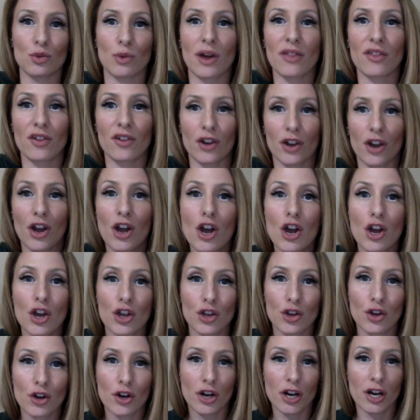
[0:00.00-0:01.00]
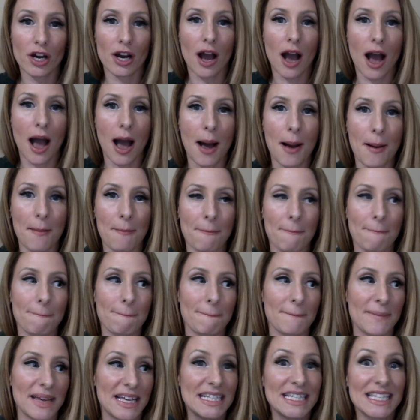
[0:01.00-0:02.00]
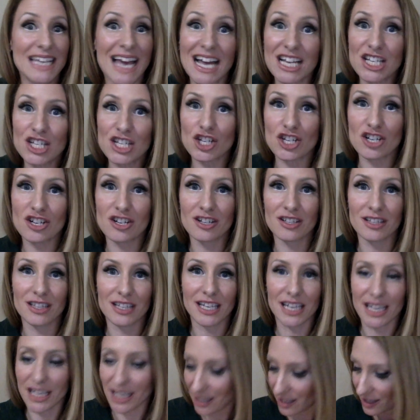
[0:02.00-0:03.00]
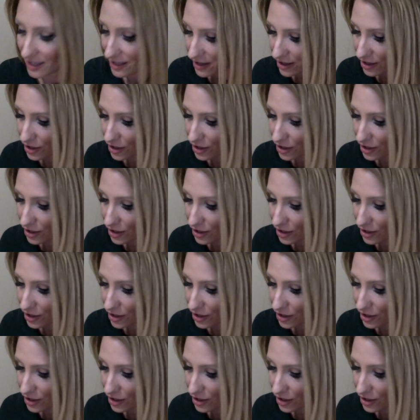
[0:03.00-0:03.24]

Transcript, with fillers: whether you're um, intentionally,